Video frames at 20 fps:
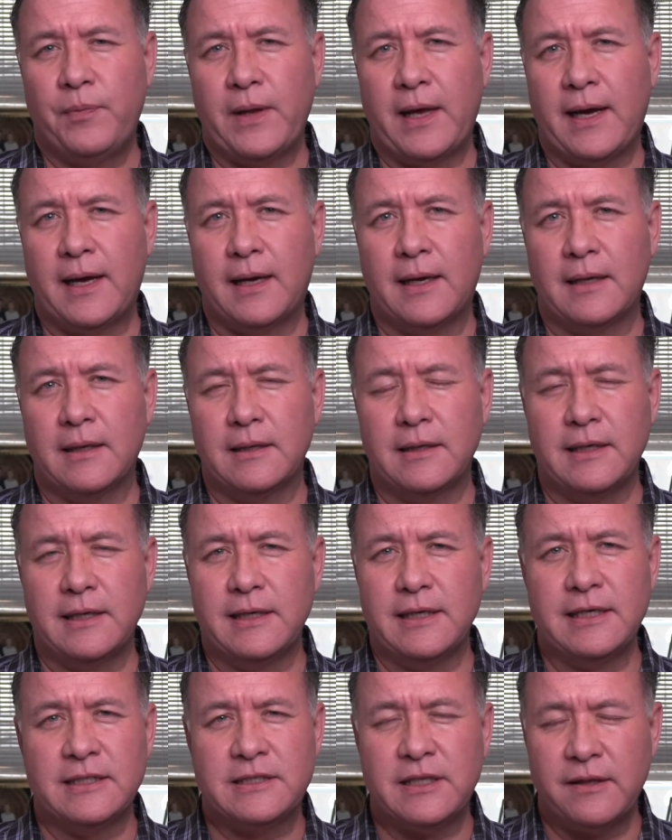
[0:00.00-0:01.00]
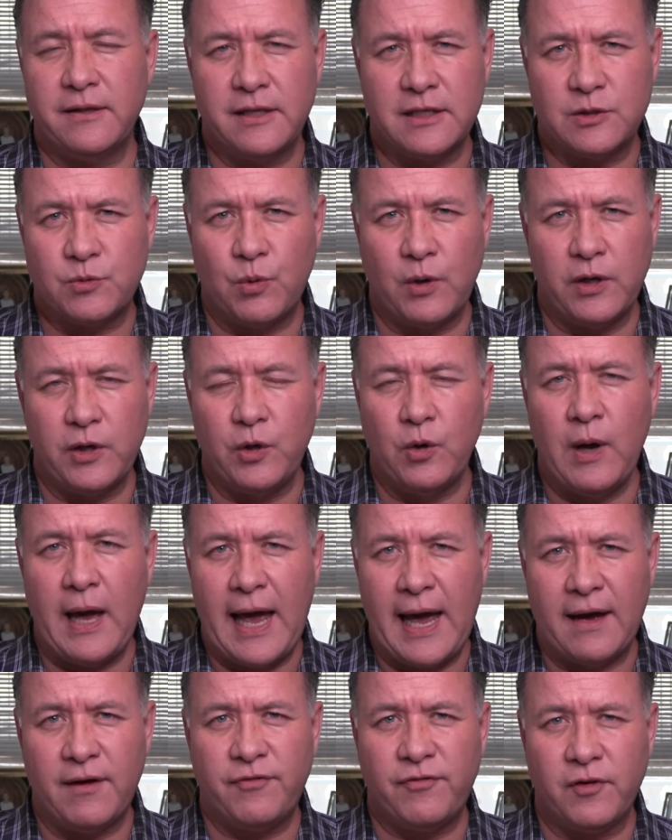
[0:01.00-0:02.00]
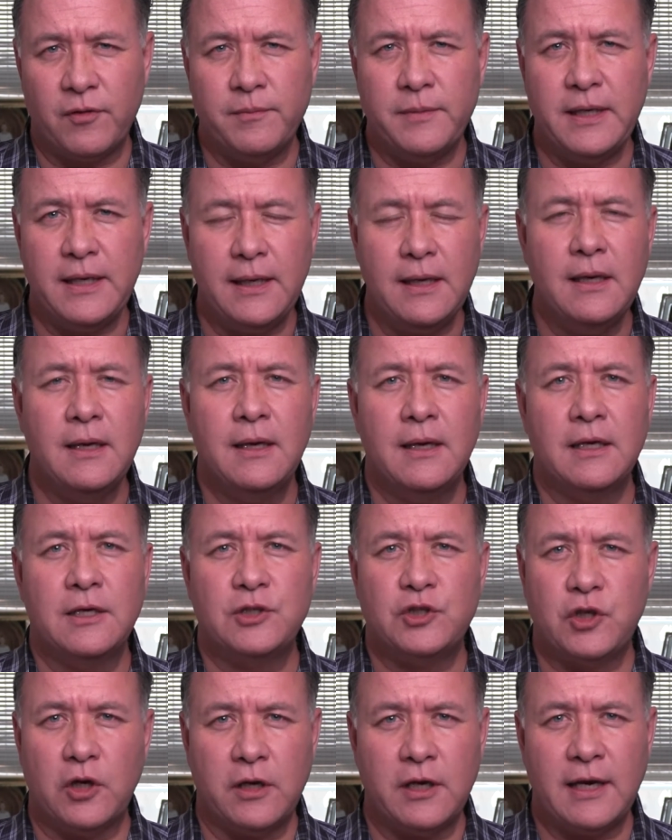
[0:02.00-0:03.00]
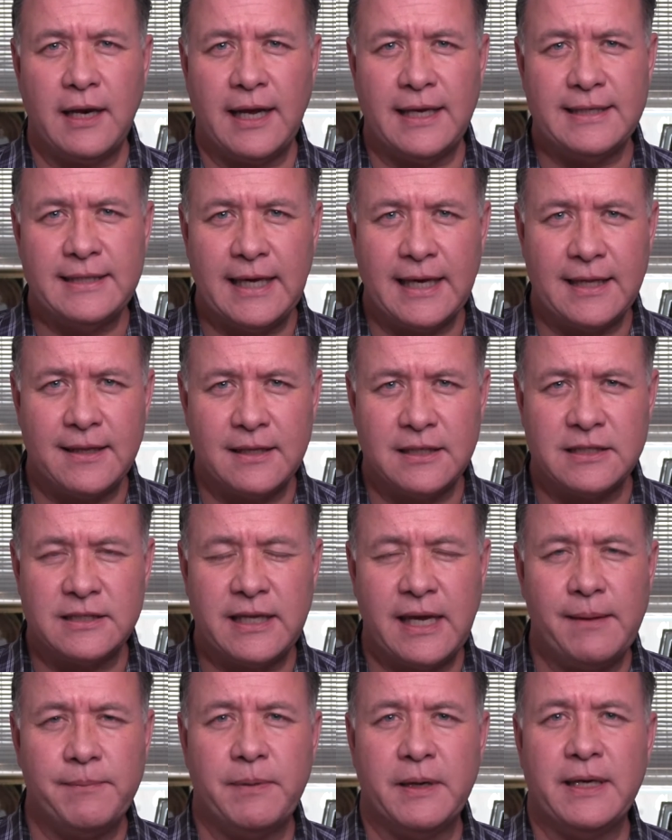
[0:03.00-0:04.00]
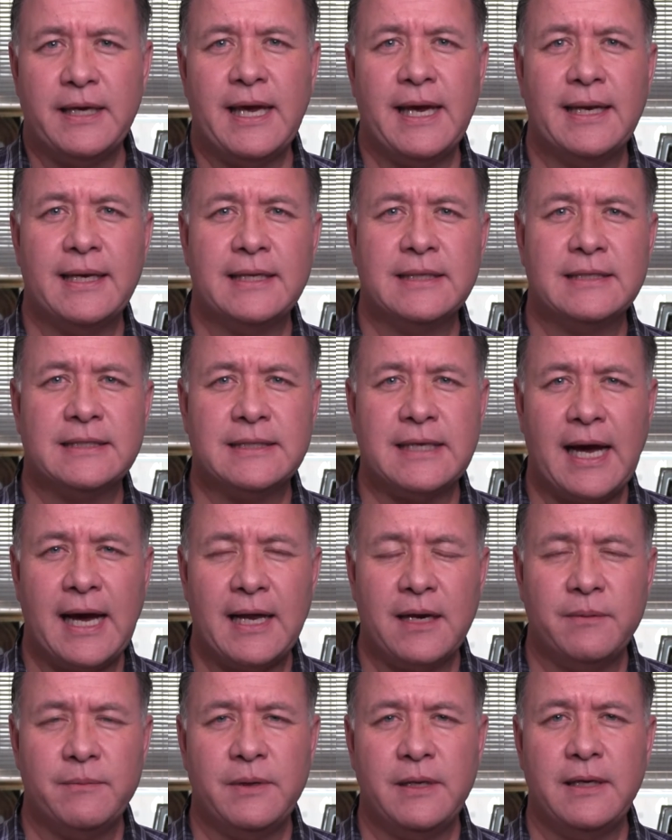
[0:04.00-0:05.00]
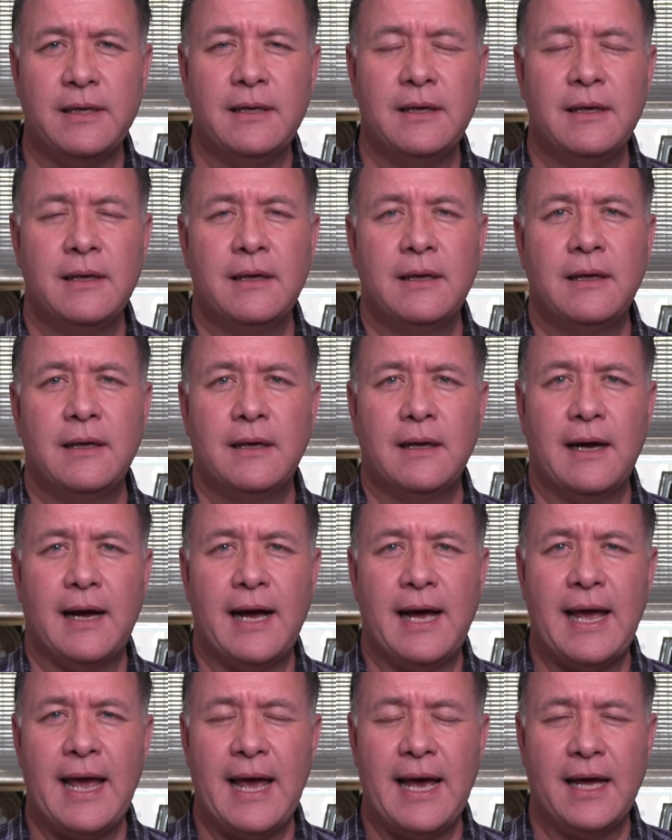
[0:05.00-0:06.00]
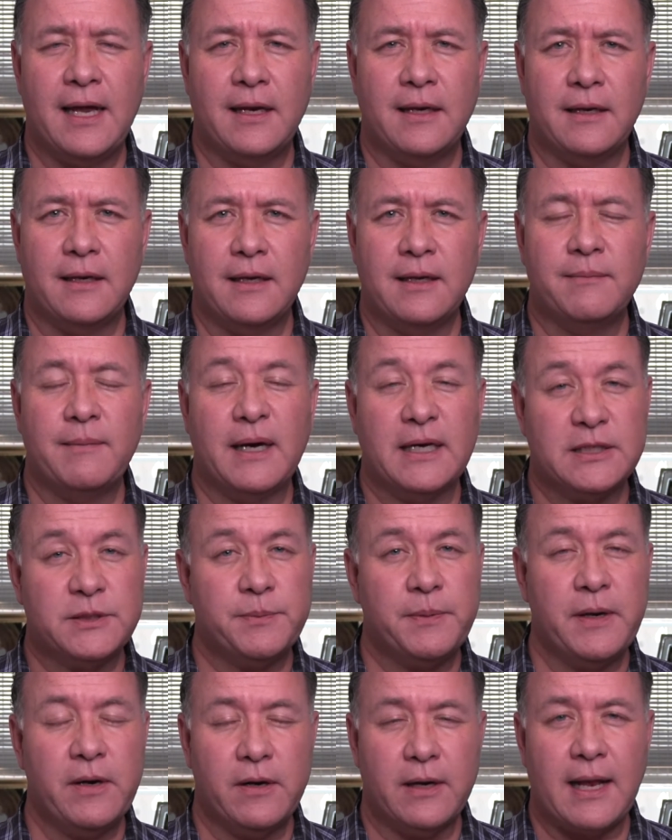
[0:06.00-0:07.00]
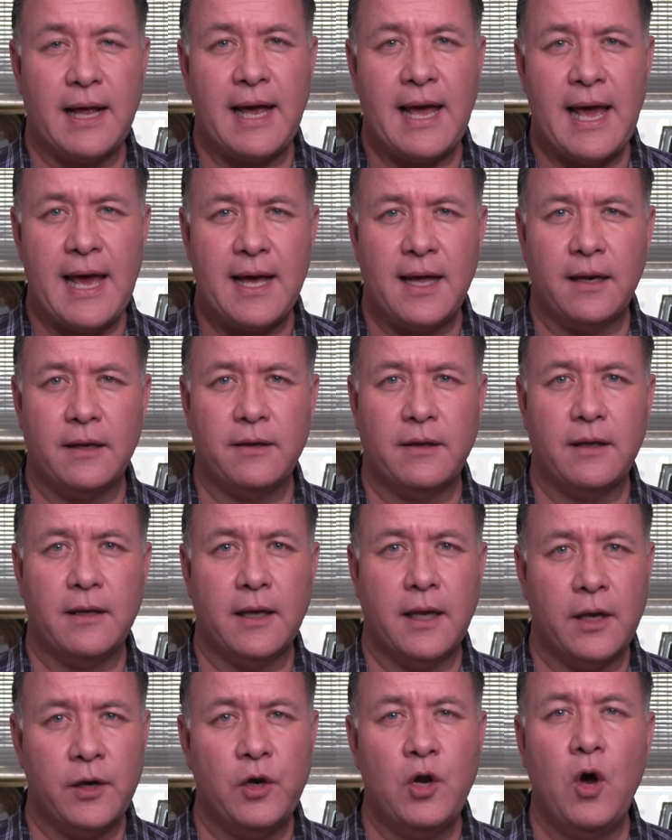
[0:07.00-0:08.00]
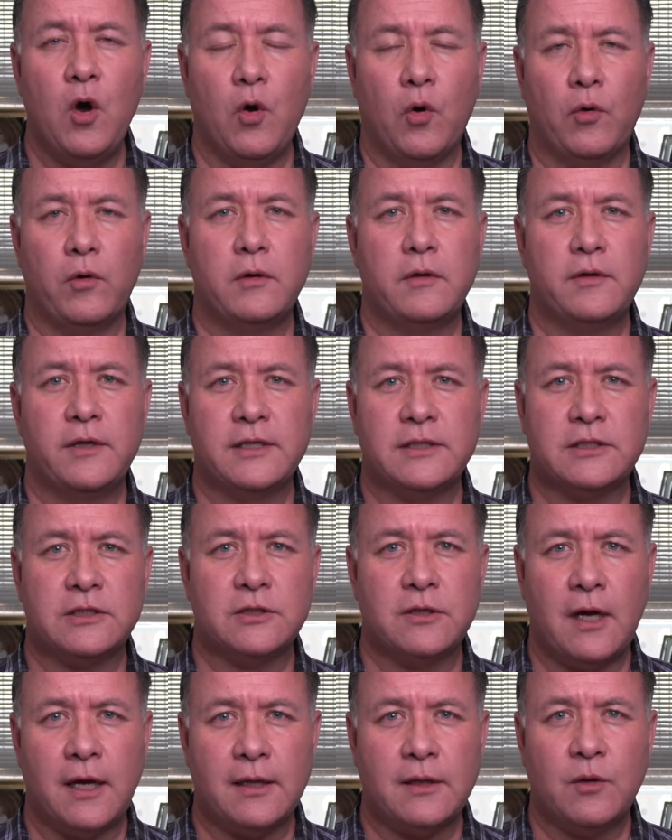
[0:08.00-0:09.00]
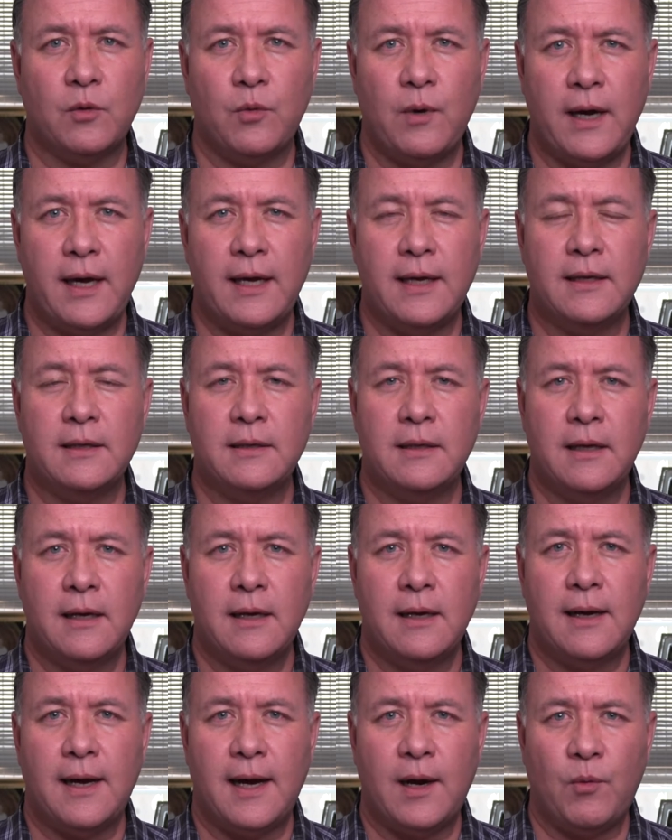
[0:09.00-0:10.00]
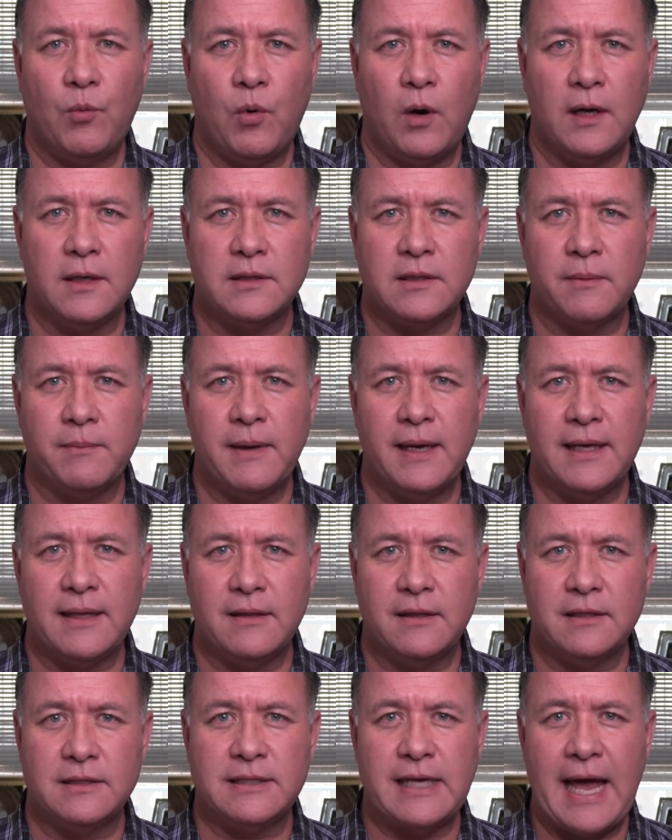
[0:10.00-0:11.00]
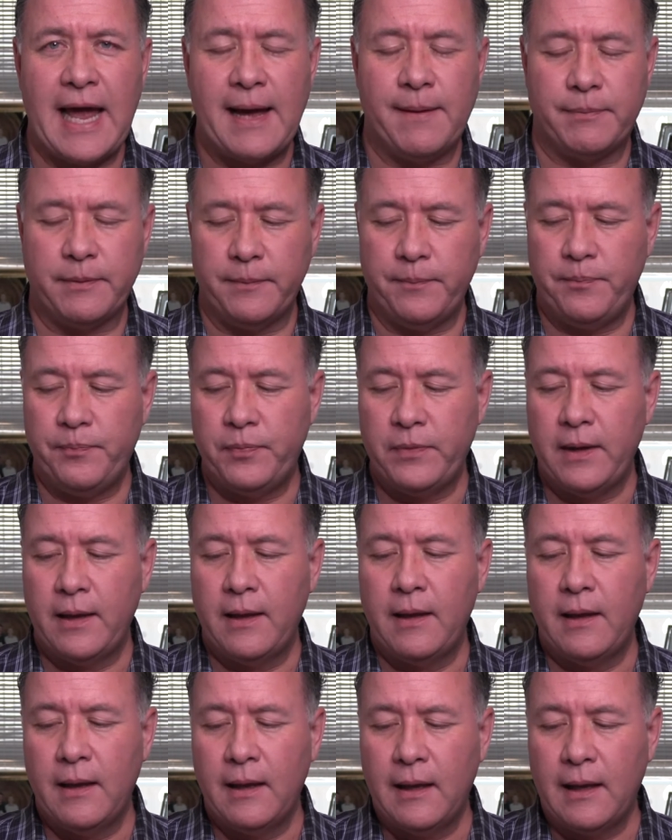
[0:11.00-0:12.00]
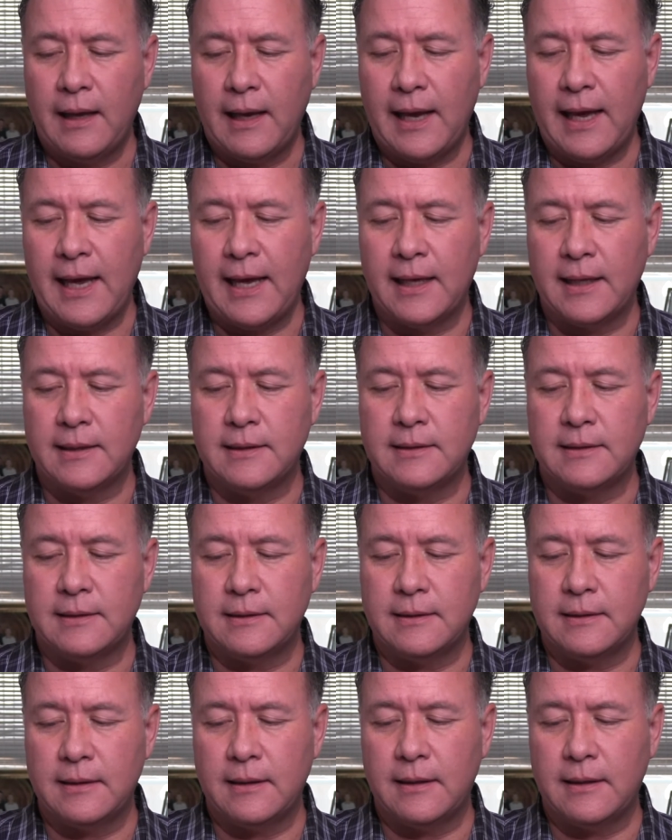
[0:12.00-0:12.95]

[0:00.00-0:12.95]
Uh, isn't this what you have for me? shouldn't I take the step? But yet inside of me, I had, in my spirit, I had a no, this is not the way I want to make this happen. And